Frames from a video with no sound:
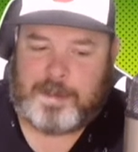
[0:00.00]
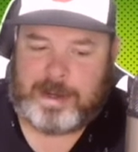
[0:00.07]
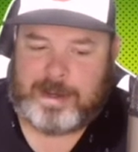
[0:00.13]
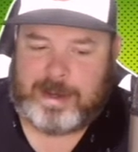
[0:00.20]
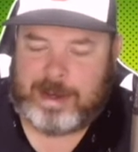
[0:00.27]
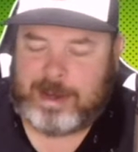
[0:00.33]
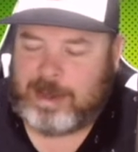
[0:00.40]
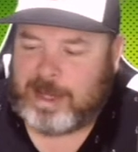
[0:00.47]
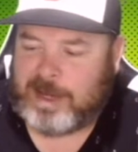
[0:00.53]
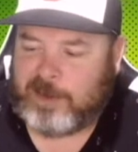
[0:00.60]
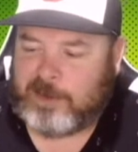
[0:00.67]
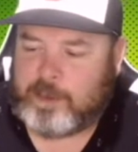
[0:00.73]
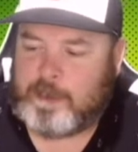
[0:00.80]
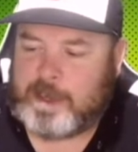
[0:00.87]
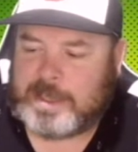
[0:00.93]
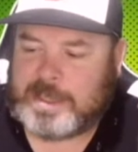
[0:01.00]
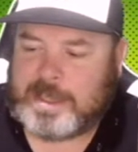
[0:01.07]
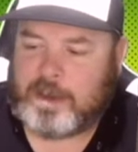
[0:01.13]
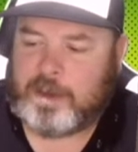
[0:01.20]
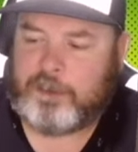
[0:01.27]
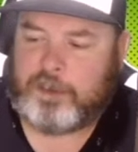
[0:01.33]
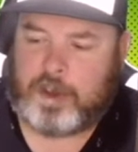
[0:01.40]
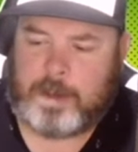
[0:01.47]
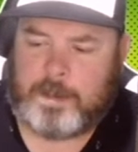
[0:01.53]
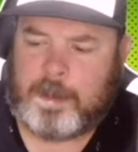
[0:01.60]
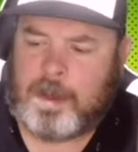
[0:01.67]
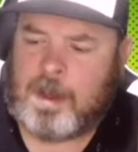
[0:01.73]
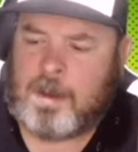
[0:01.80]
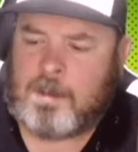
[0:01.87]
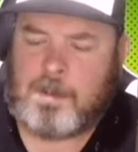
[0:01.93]
this for me is still a flip.
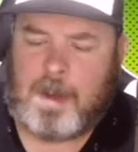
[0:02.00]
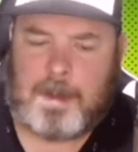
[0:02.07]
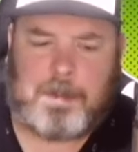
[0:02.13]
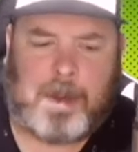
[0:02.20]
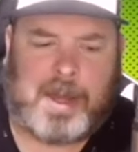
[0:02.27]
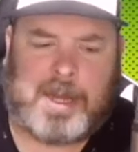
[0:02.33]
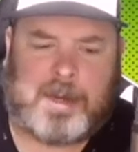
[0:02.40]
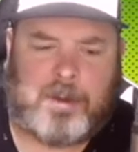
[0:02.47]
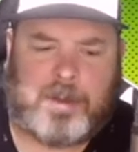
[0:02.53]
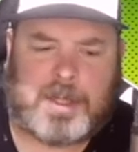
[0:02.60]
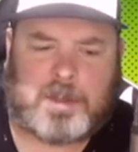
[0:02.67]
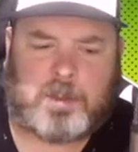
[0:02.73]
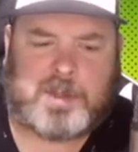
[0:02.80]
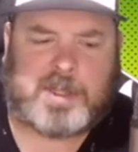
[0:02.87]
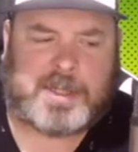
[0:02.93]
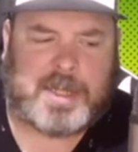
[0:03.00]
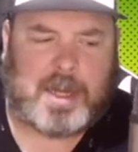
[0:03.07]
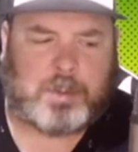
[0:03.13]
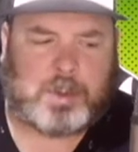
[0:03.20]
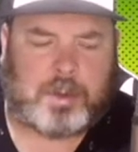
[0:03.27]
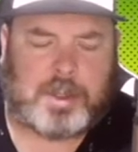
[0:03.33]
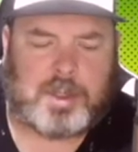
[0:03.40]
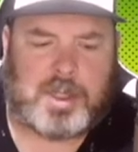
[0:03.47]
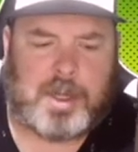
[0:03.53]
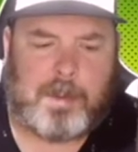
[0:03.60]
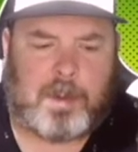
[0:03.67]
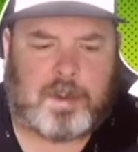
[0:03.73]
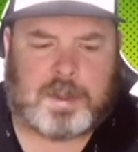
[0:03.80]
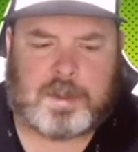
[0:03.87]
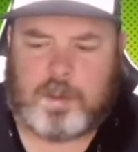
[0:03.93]
My buy-in on this was exceptionally cheap.
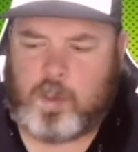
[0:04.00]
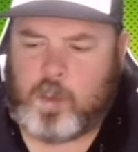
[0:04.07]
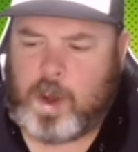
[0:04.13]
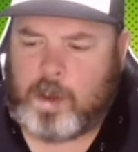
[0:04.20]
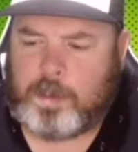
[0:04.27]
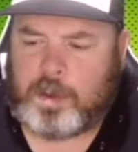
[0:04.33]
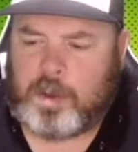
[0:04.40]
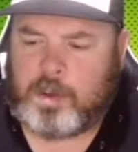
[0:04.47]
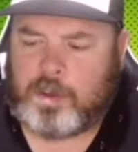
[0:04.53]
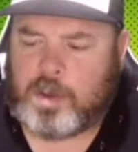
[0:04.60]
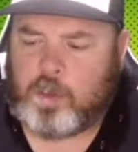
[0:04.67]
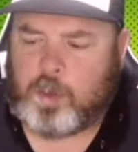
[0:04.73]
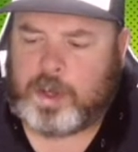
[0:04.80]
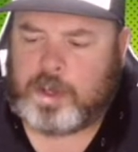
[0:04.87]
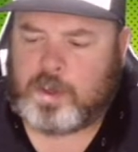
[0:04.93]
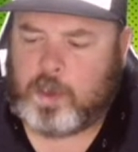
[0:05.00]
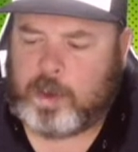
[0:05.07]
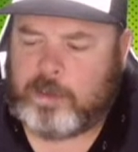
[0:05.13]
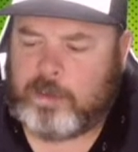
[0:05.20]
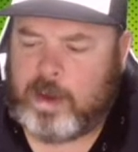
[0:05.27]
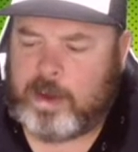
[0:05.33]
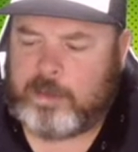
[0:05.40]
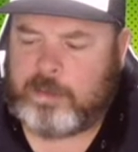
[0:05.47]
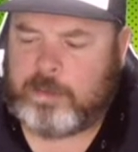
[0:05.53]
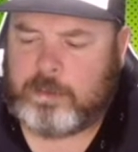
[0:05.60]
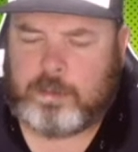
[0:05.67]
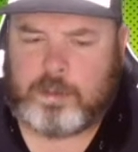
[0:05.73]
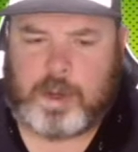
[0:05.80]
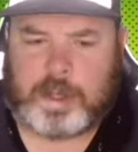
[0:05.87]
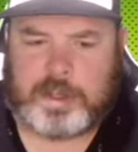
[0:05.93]
It was well below the 1 in 25
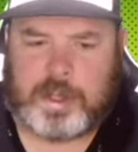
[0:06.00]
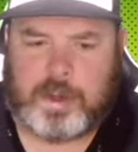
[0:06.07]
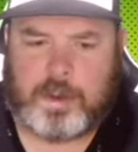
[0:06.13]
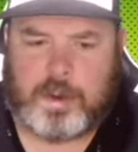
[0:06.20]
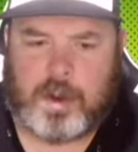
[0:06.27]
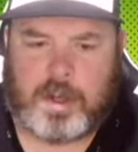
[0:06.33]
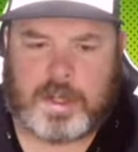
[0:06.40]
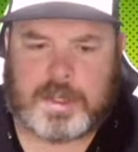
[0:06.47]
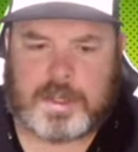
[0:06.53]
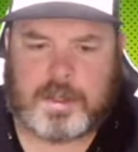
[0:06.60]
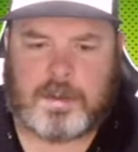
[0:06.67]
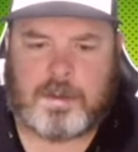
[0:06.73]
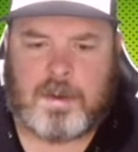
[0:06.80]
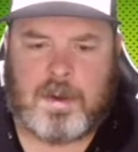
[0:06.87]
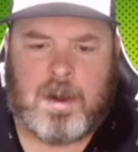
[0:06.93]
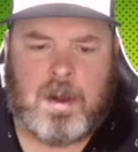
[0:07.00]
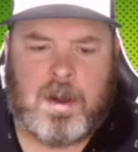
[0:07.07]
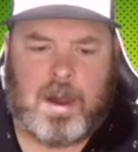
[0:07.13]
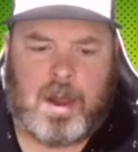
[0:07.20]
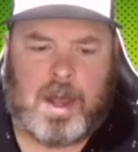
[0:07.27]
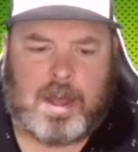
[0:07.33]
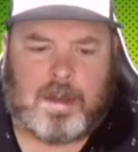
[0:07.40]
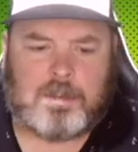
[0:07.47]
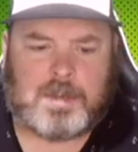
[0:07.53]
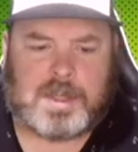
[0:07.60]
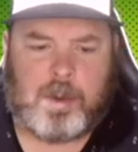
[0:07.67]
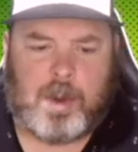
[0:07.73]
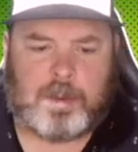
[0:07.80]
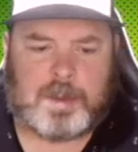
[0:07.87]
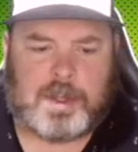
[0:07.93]
ratio cost,
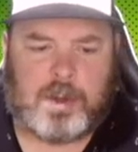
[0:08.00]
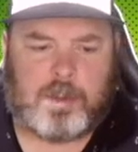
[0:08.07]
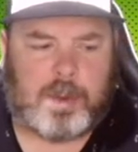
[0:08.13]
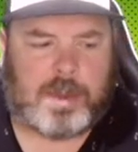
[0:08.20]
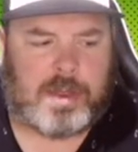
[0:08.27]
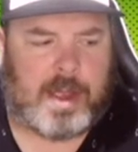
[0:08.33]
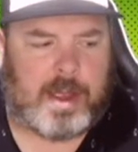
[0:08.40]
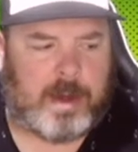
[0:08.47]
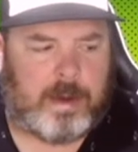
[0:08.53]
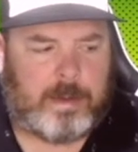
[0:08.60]
so I was good with that.